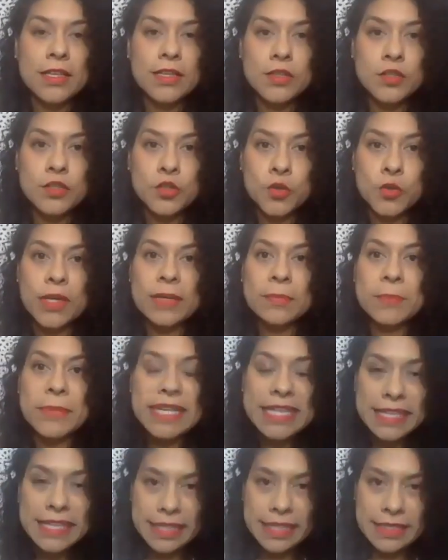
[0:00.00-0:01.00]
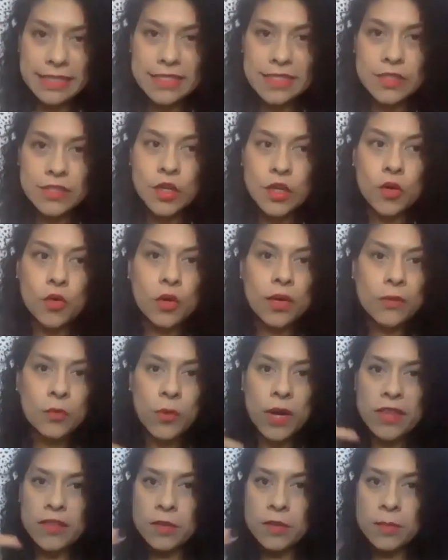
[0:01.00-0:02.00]
doing meetings,
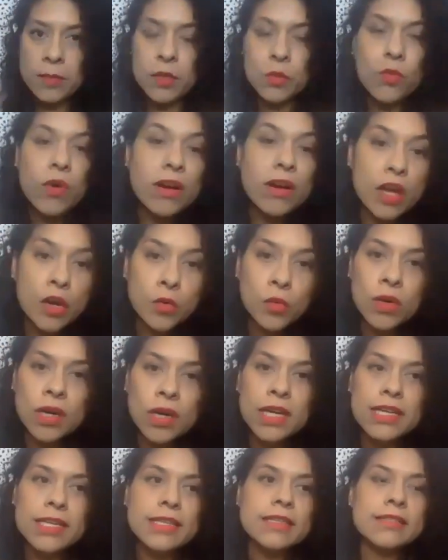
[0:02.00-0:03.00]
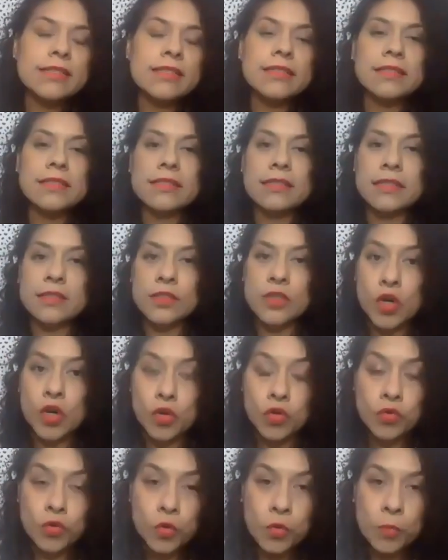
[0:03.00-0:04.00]
whether it be one-on-ones,
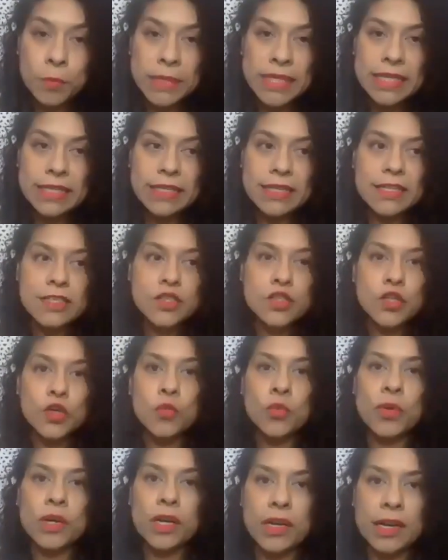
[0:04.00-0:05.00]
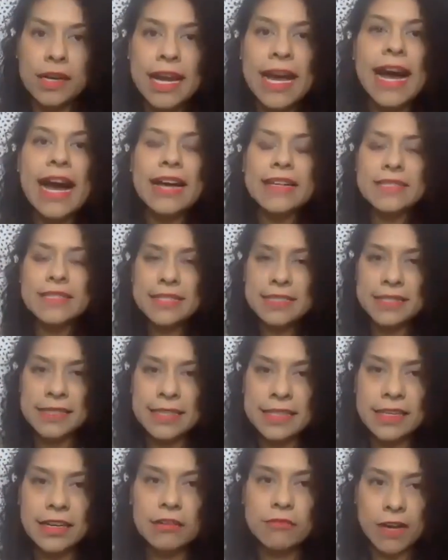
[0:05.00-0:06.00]
group meetings. So we're
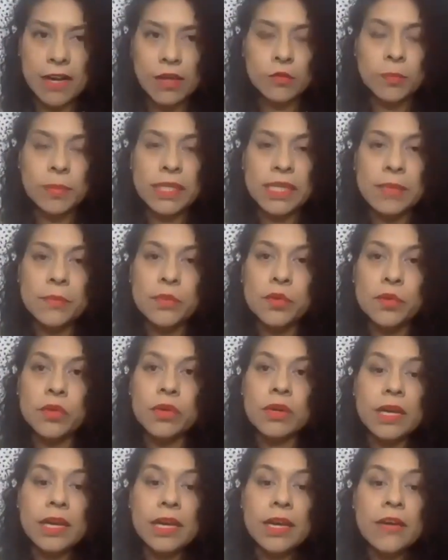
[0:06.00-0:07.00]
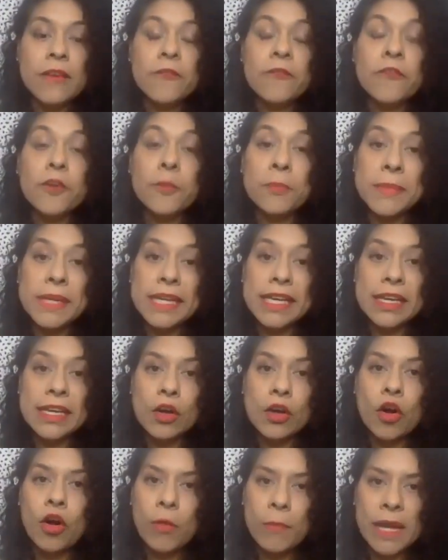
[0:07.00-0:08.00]
constantly around people. For
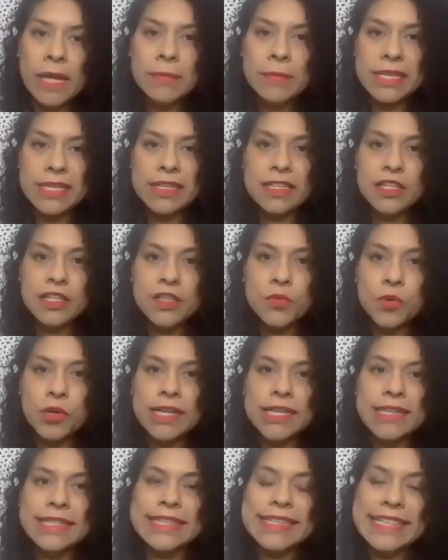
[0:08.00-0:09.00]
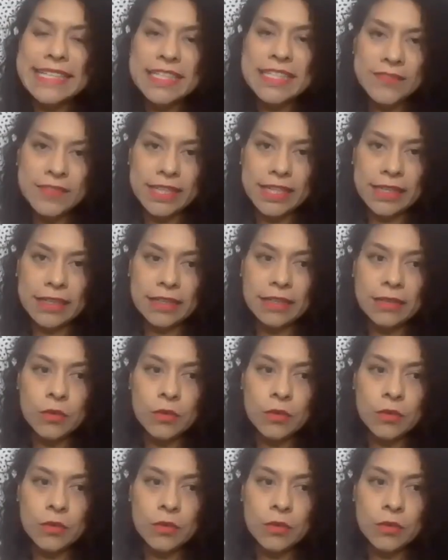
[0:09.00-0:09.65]
me, all my meetings were in the evening.